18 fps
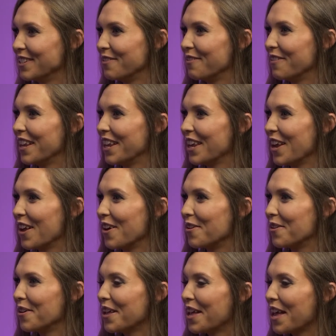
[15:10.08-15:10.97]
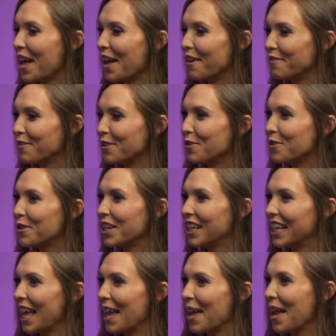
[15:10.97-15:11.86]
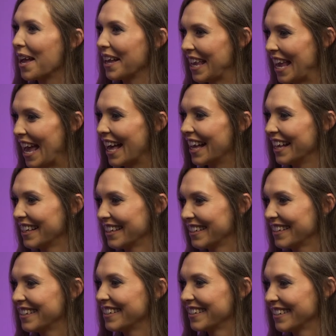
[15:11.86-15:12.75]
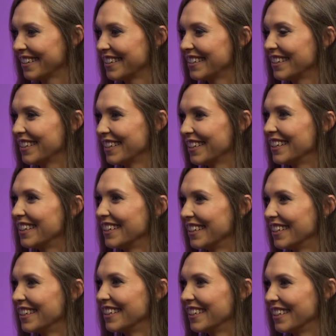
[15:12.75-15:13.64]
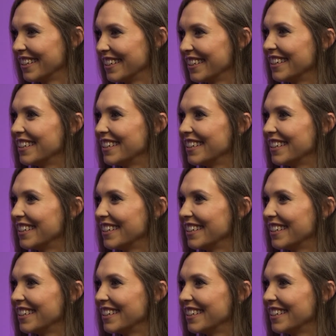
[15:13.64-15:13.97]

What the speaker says: of like me trying to do this Like, I can't actually get the